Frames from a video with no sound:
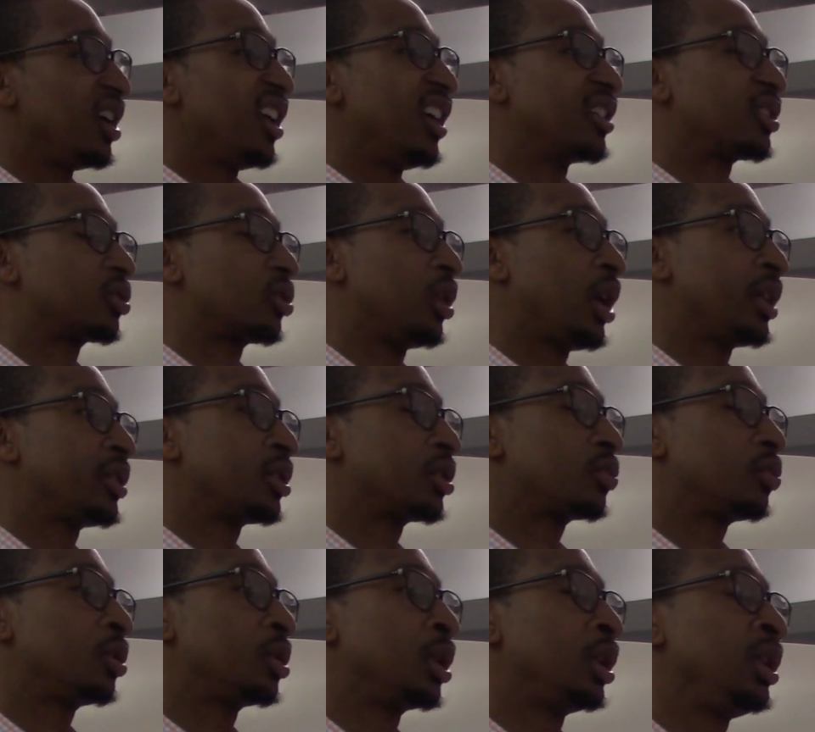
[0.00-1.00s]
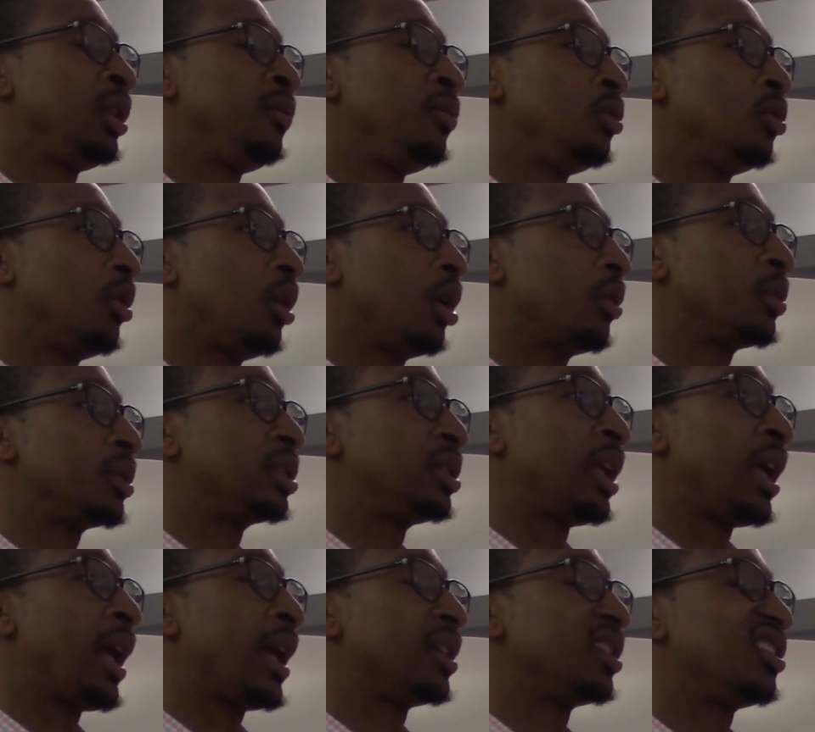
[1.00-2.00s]
And so I just want to leave you all with
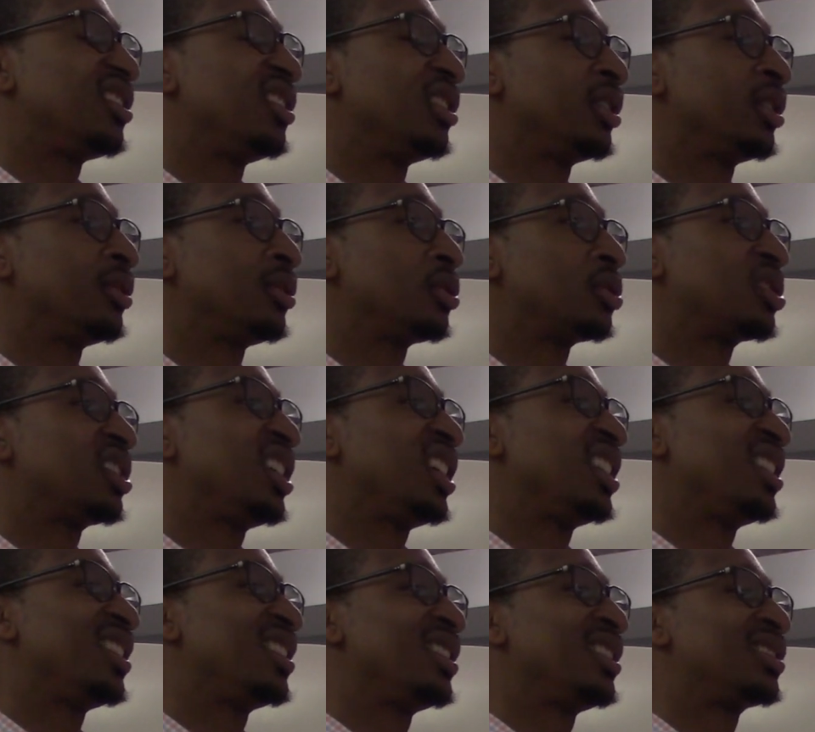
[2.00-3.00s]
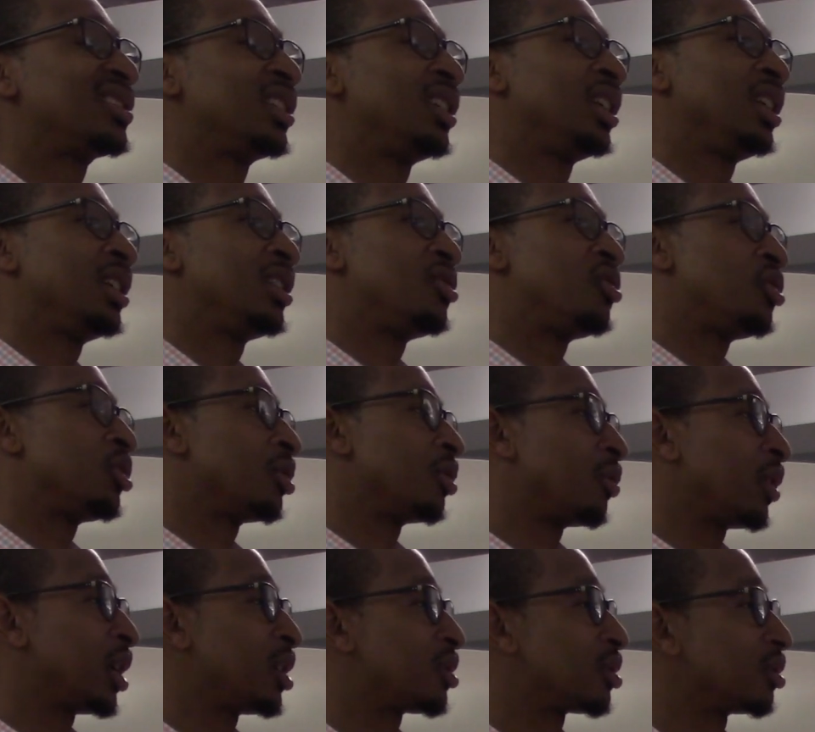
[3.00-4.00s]
that, to understand that this thing is
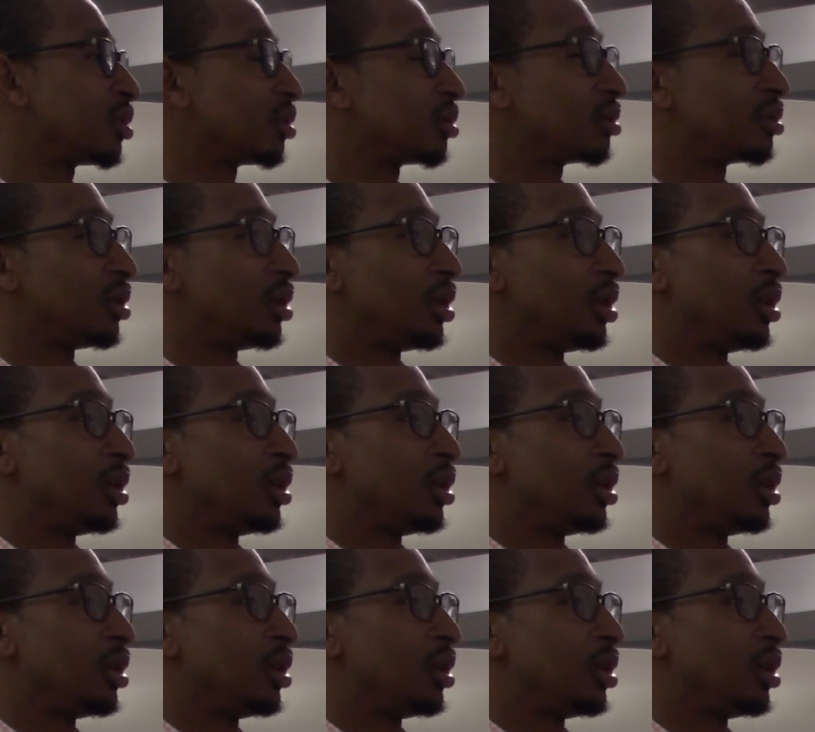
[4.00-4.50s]
generational.